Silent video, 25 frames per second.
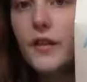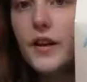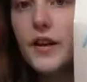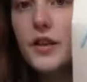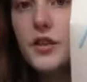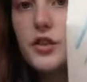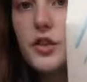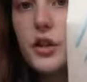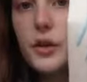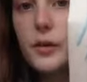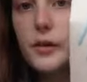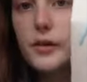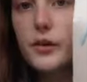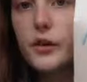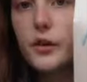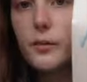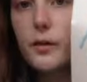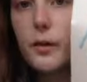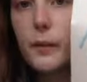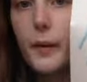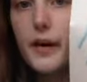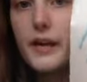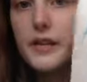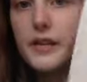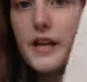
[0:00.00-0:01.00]
These two were drawn
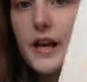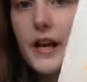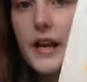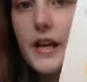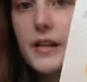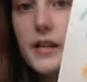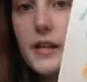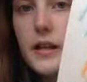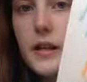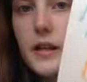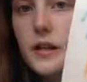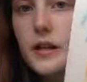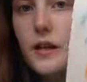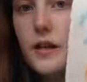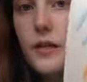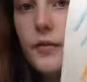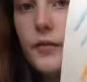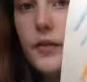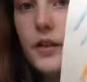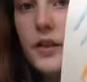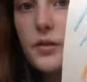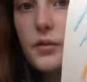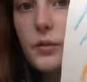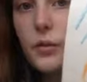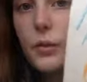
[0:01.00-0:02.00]
by my dad,
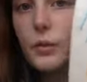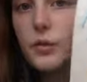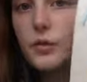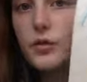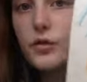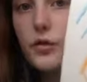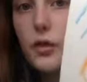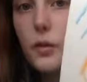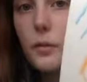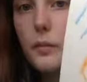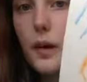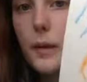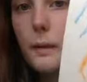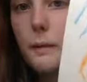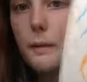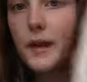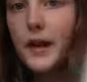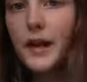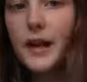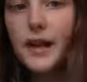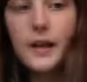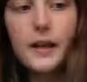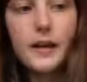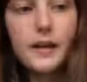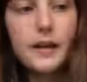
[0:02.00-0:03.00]
this one was drawn by
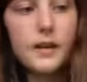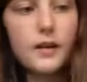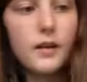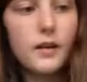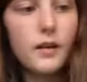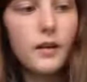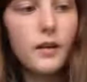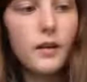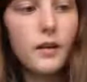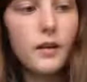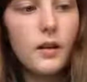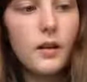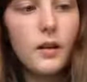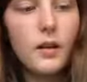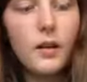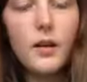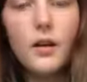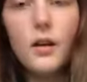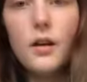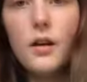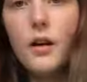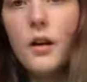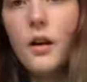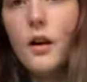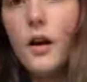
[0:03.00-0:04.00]
me.
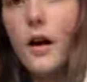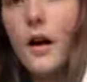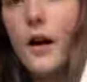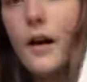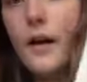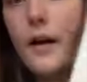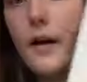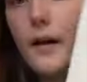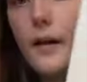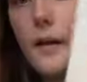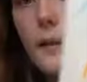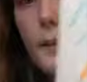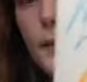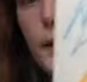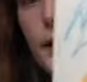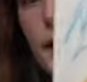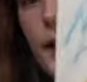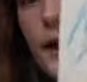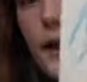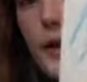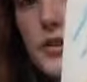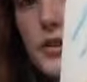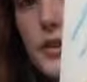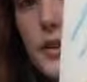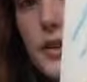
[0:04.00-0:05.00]

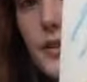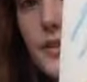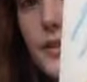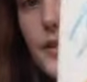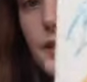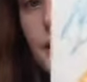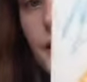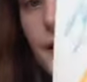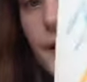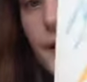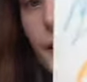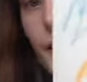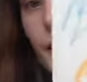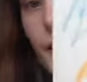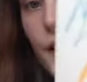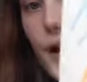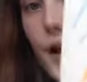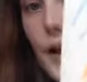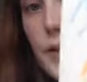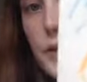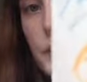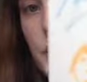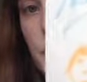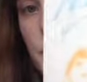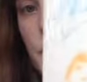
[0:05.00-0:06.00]
As you can see,
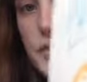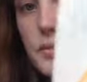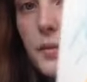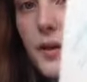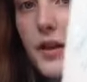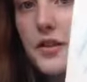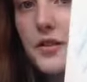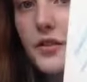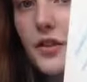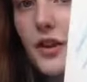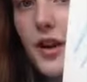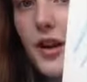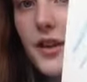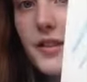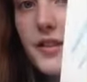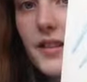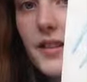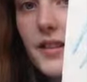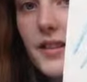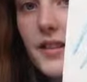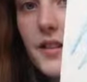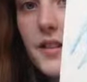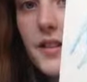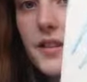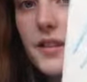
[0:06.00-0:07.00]
I'm a much better
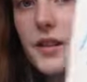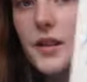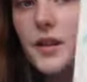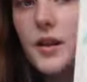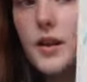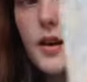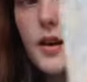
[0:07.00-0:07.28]
artist.